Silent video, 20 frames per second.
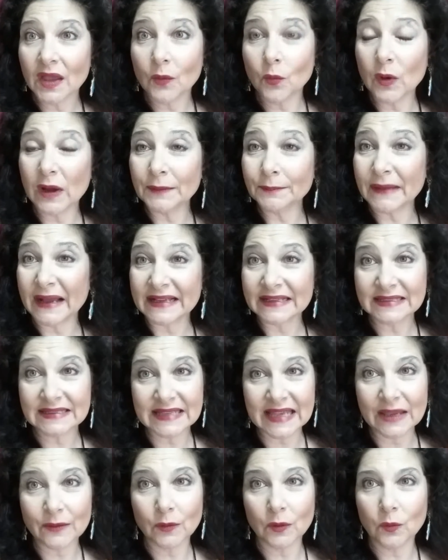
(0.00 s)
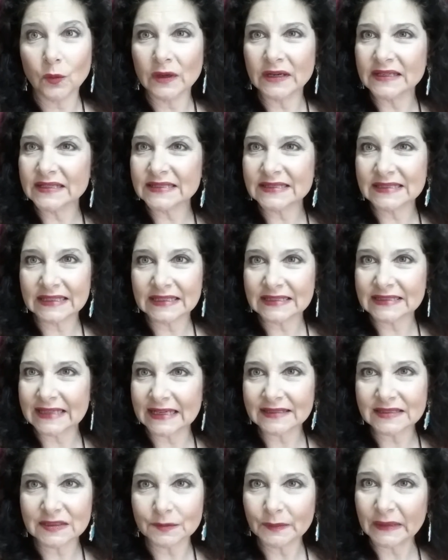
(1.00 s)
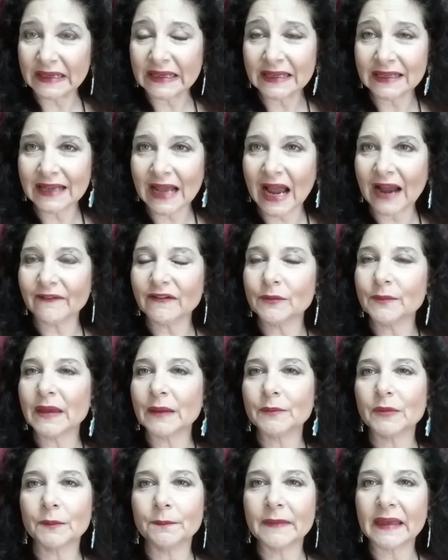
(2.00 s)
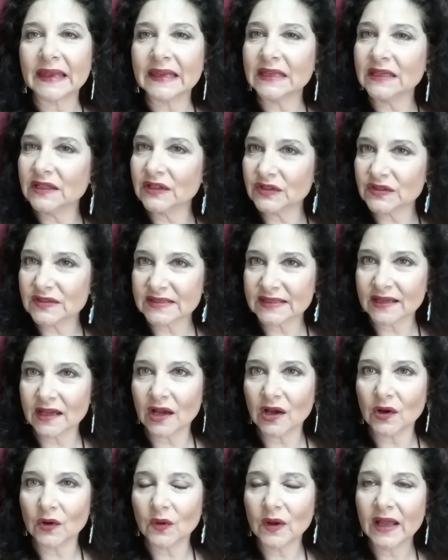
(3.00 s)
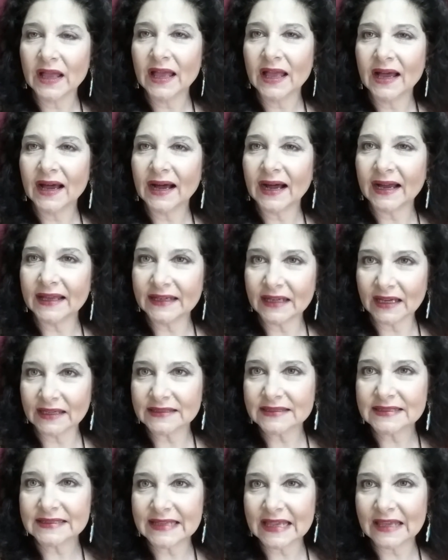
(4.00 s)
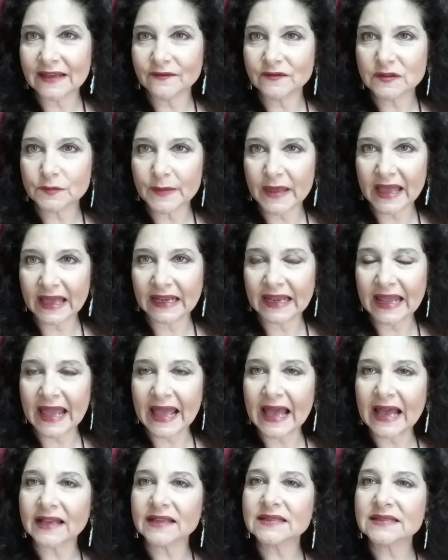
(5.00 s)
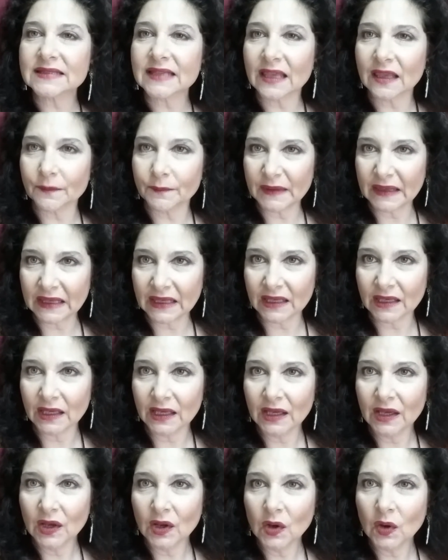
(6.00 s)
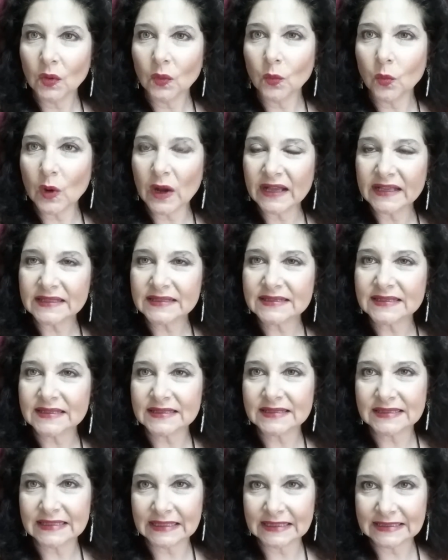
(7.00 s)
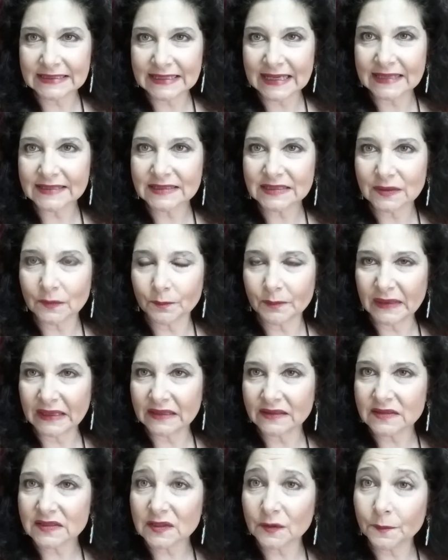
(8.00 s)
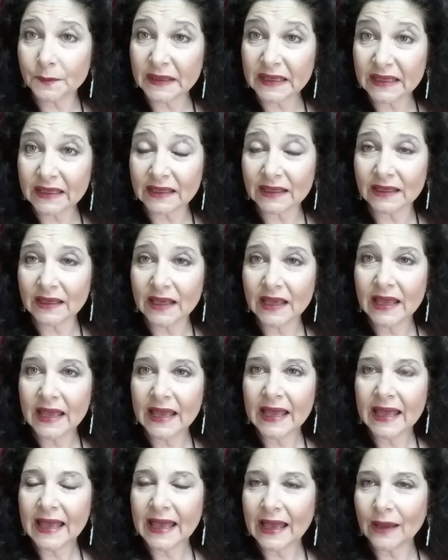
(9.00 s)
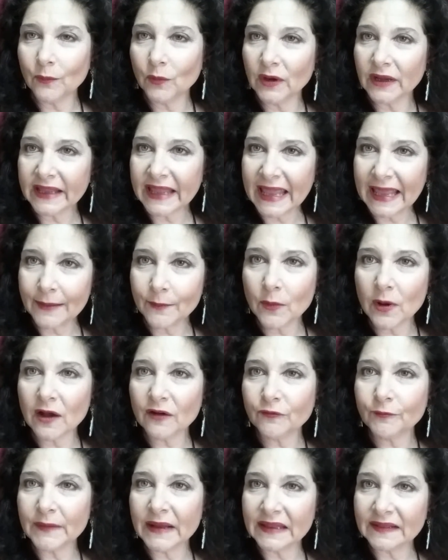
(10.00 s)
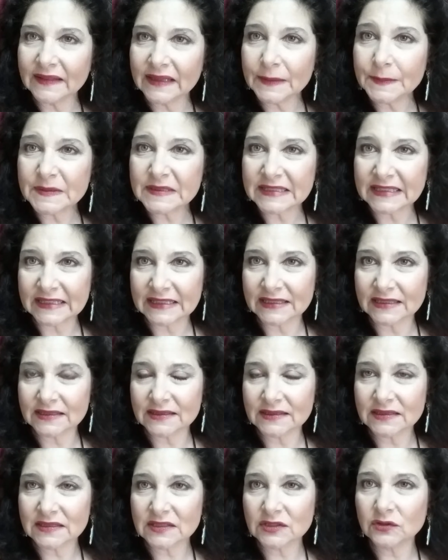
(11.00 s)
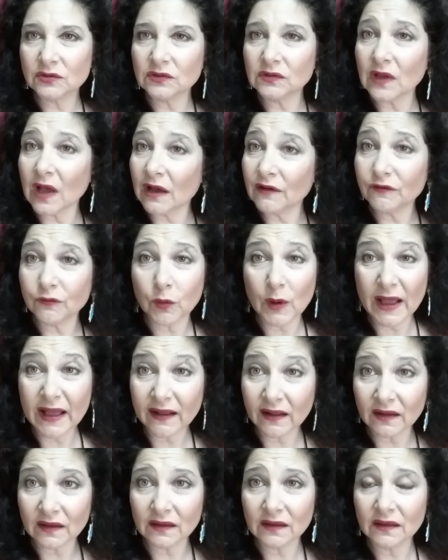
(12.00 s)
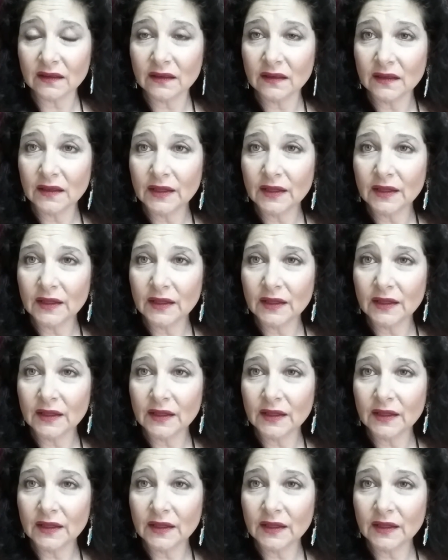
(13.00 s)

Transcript: One might say, well, what does success mean? I remember many years ago, an unsaved man asking me, what does success mean to me? And what came off my lips is to love well.